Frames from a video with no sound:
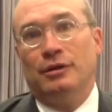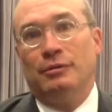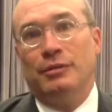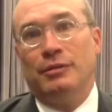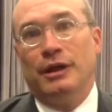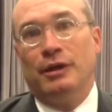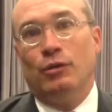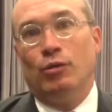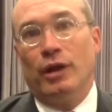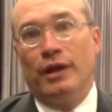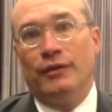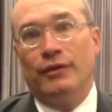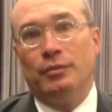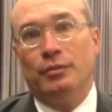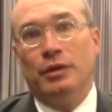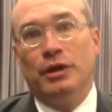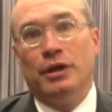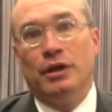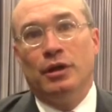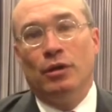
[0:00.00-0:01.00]
being one of
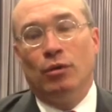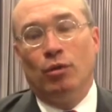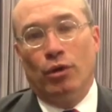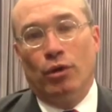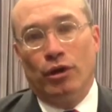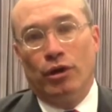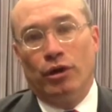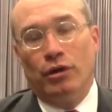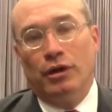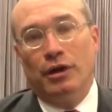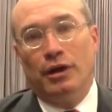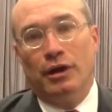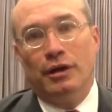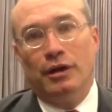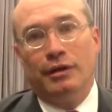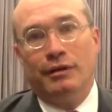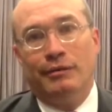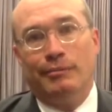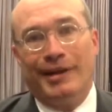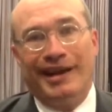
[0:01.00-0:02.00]
them.
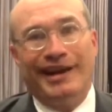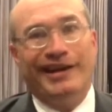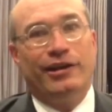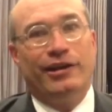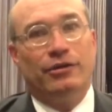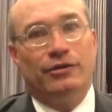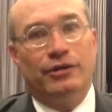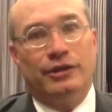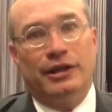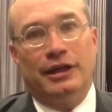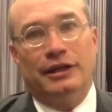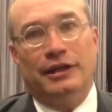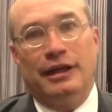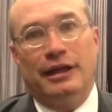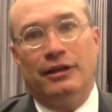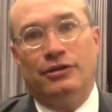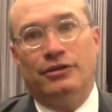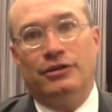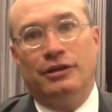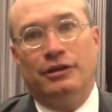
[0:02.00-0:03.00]
Warner pioneered the
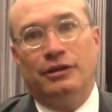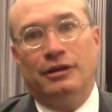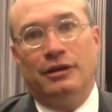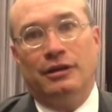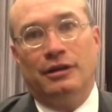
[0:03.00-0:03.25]
technology,